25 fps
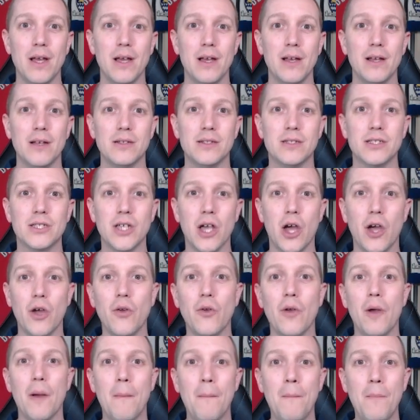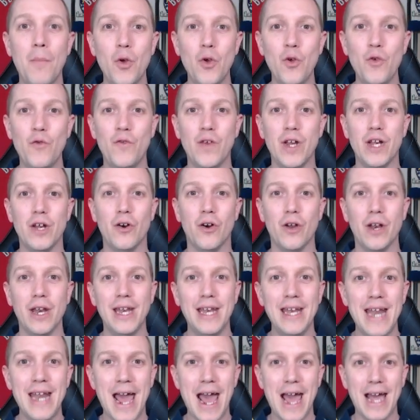So moving
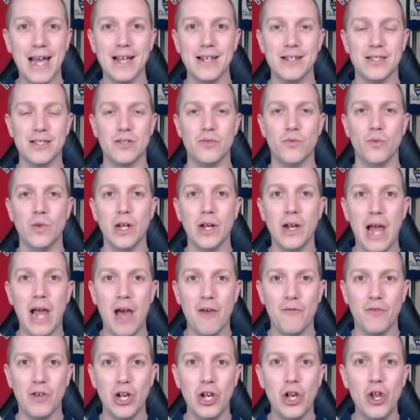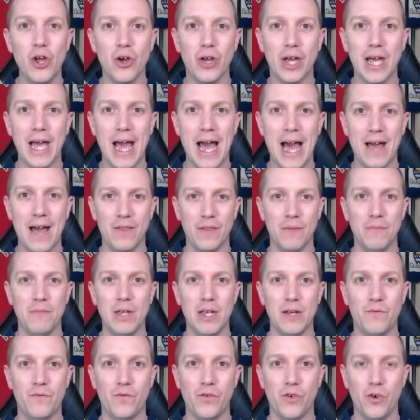on next, we'll have a look at the
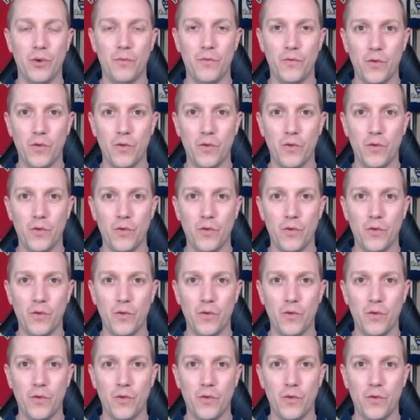midfield.